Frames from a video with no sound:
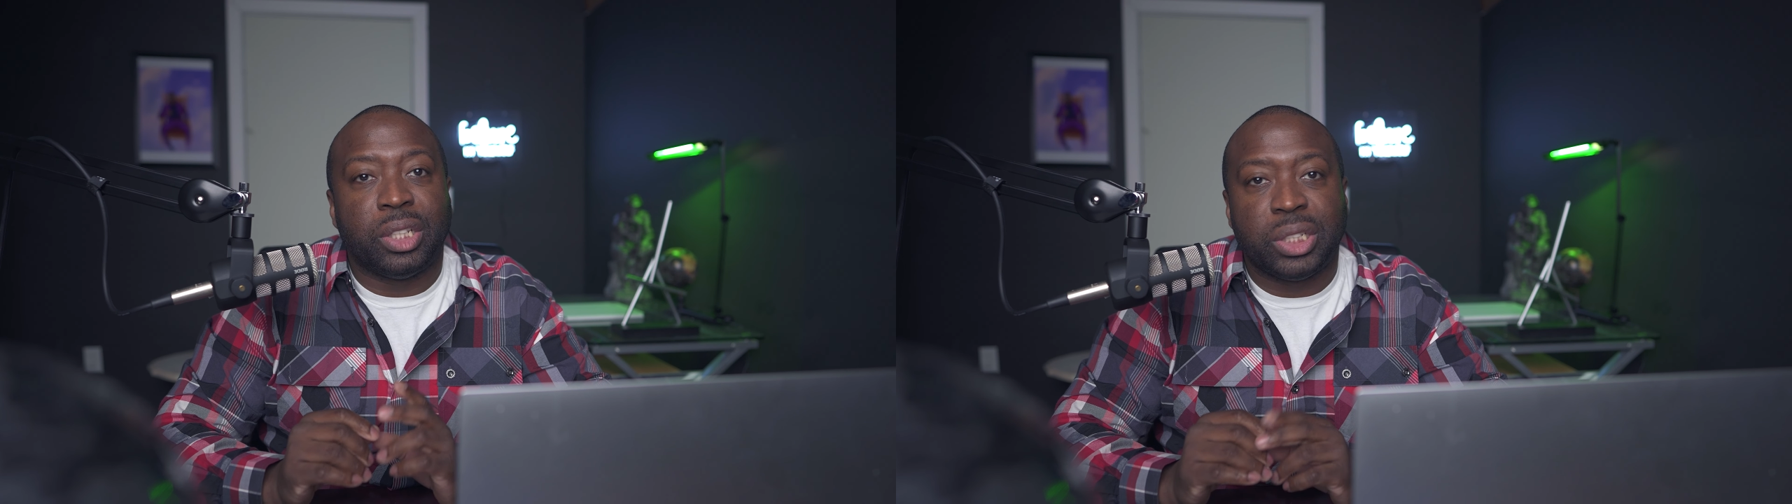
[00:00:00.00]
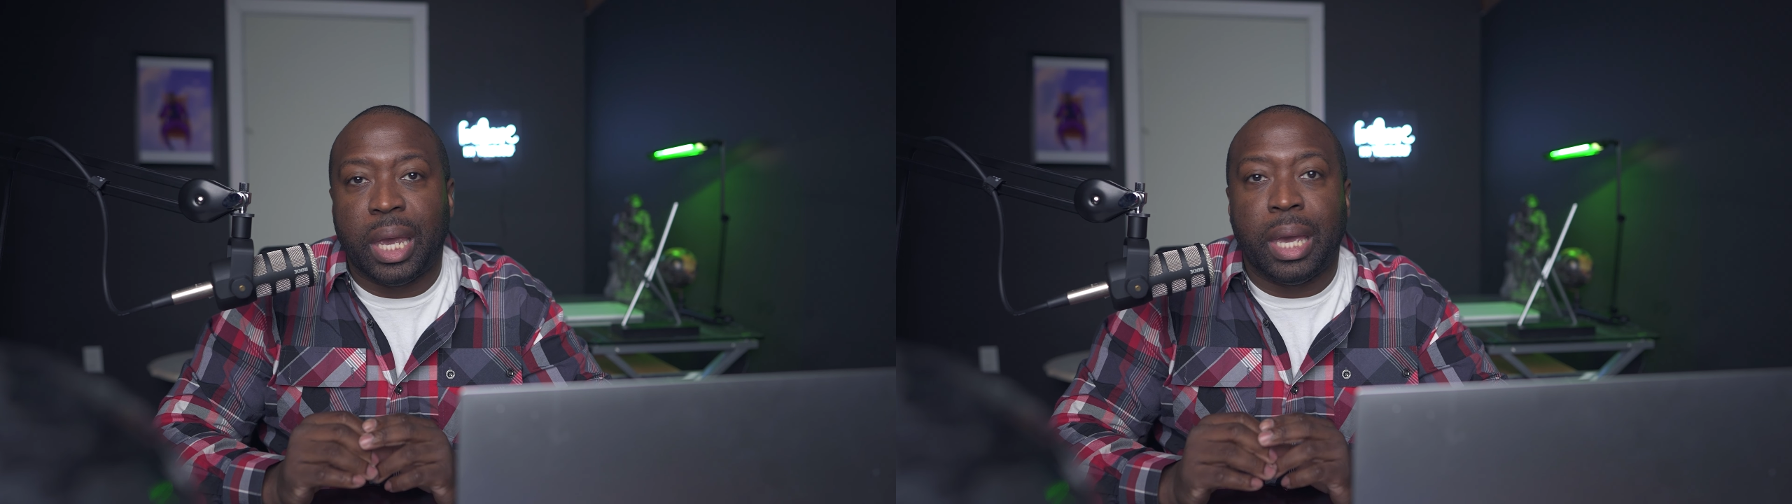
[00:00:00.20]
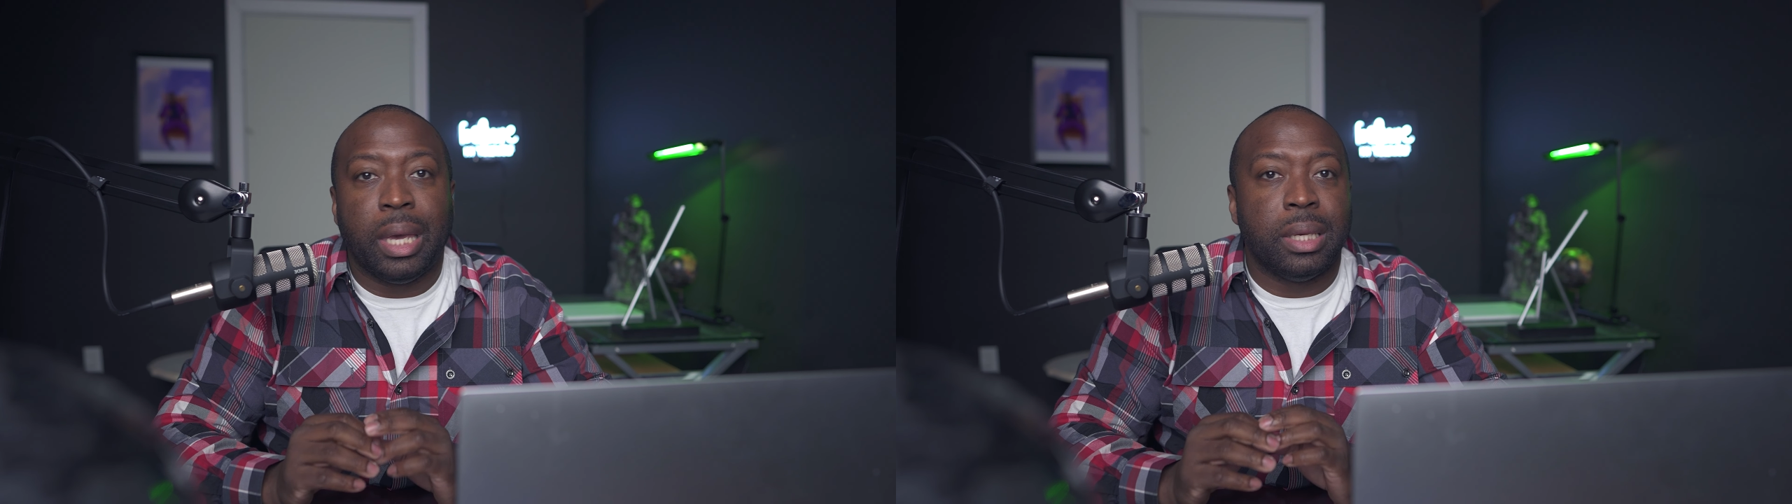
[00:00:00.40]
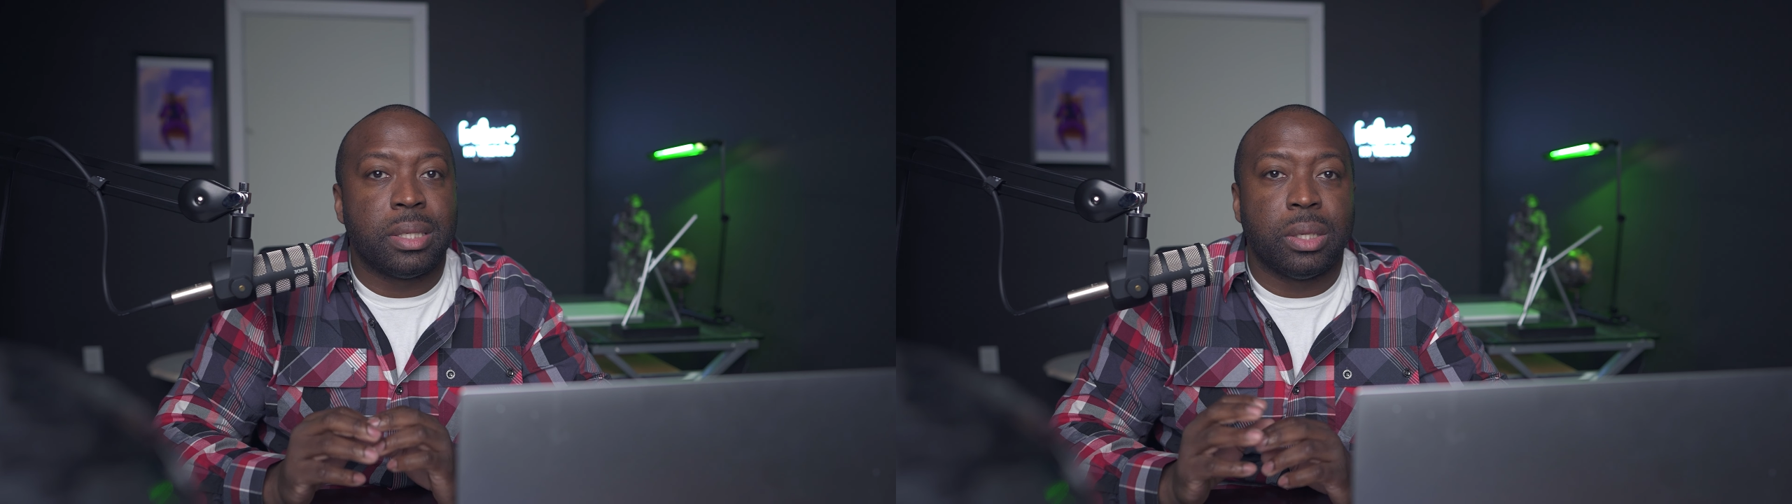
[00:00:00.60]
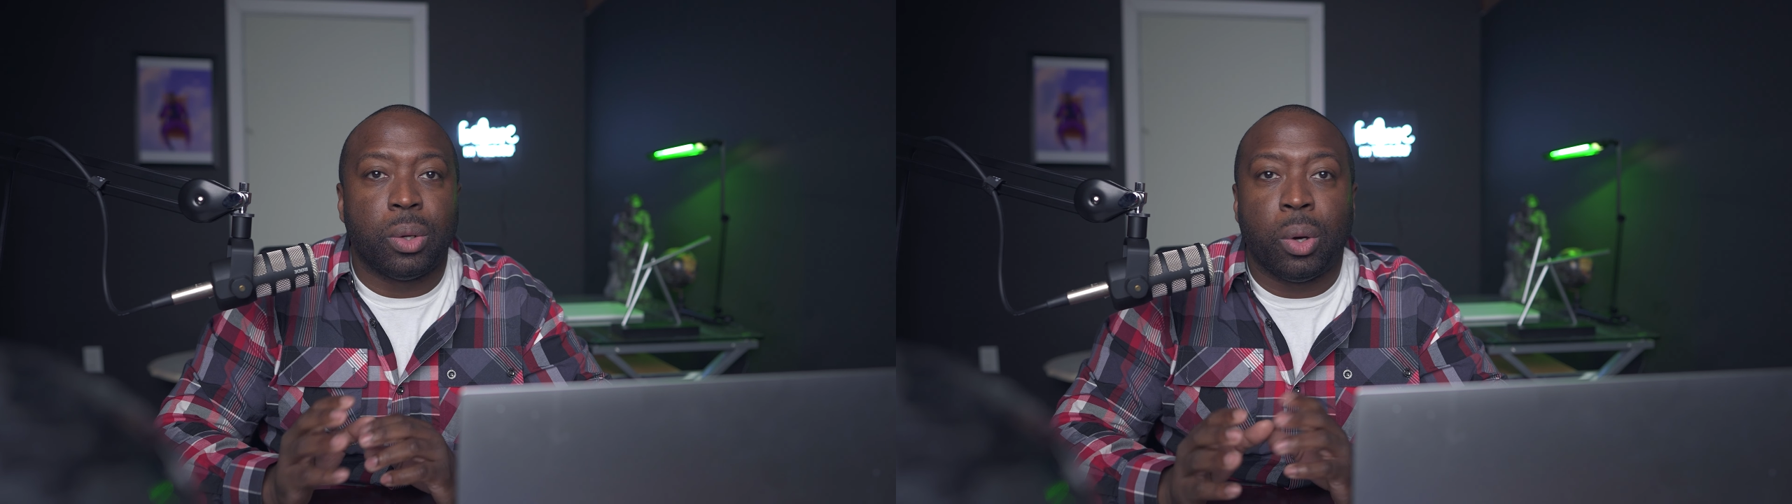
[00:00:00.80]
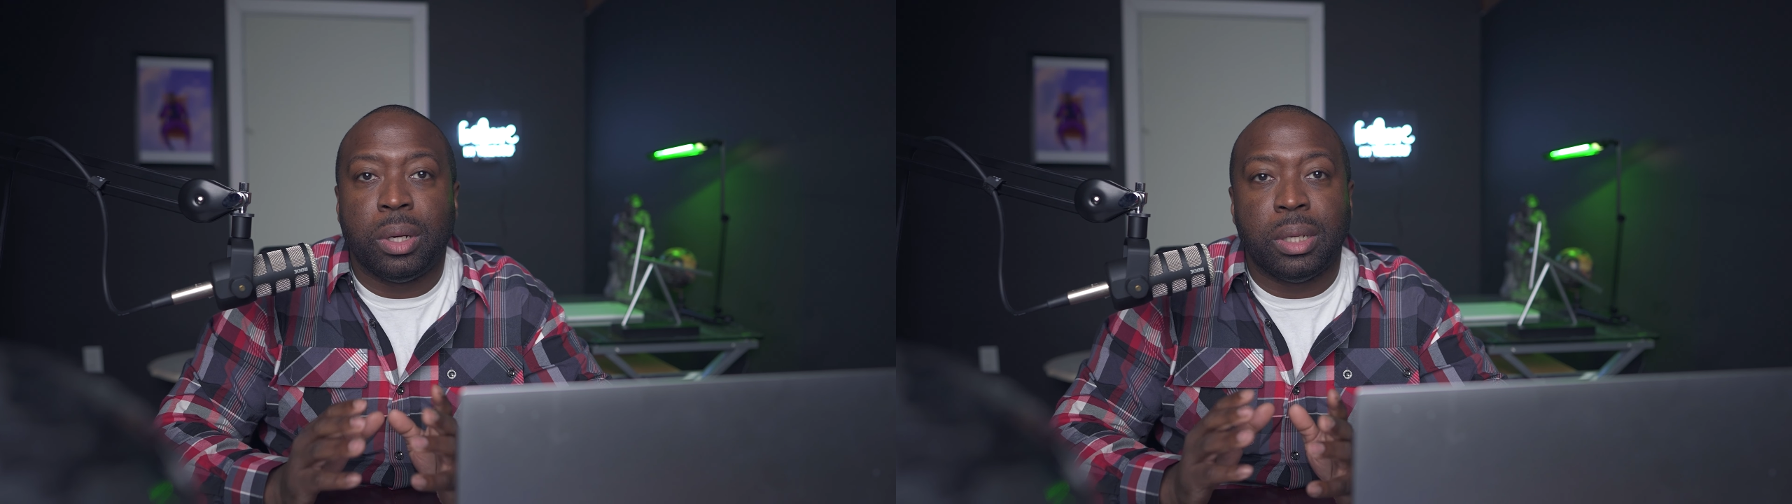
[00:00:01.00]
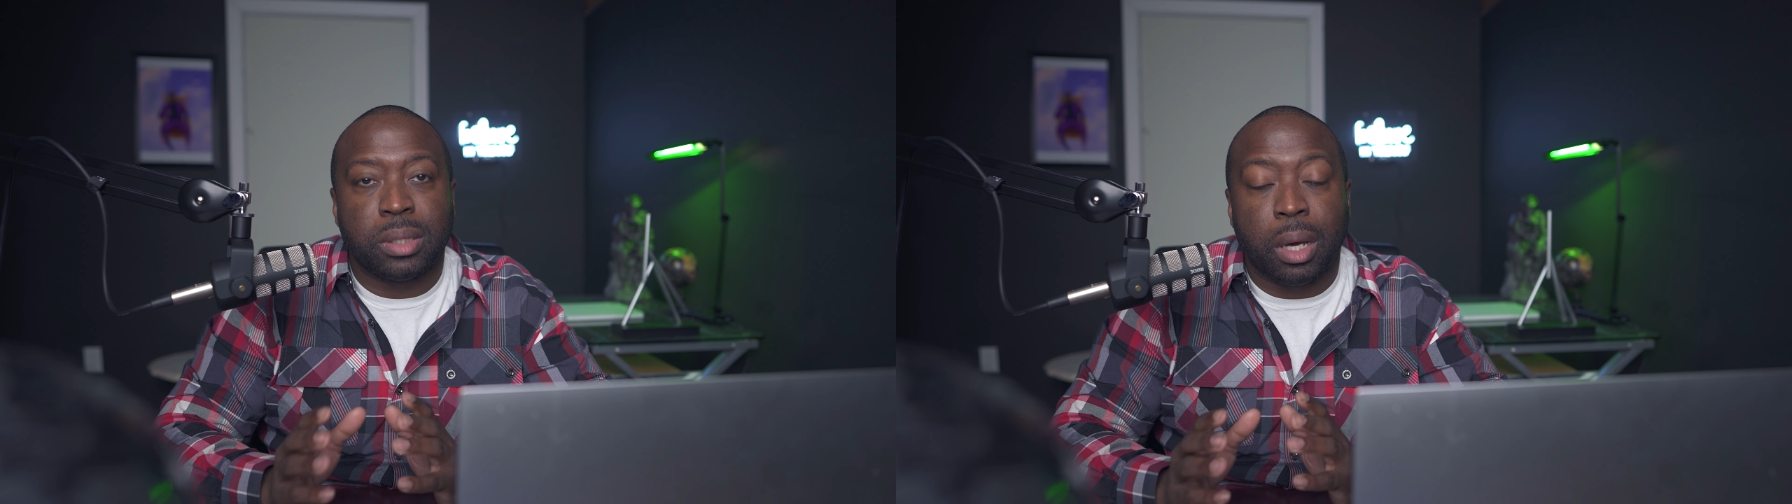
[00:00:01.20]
Chase and all these